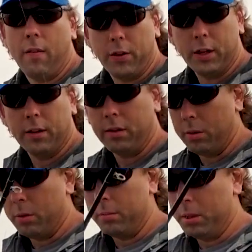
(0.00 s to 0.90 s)
you
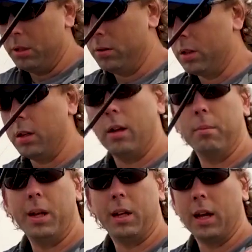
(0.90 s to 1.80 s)
definitely want to be using a
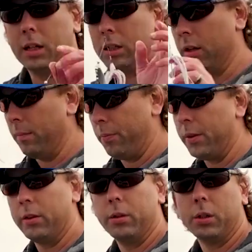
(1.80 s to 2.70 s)
bait caster. And
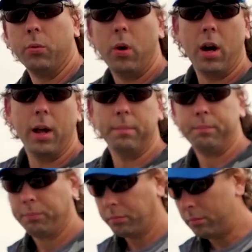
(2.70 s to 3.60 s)
the reason why
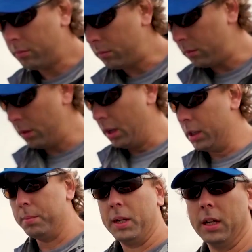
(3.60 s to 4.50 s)

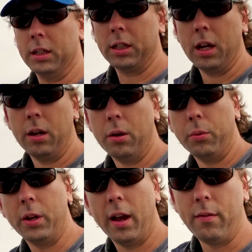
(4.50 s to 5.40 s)
is because
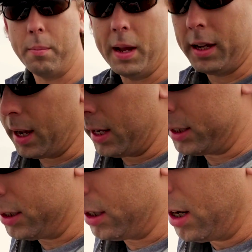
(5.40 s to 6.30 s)
when you have a bait
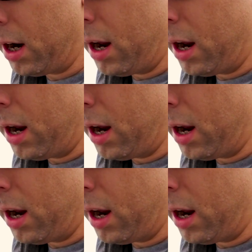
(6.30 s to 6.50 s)
caster,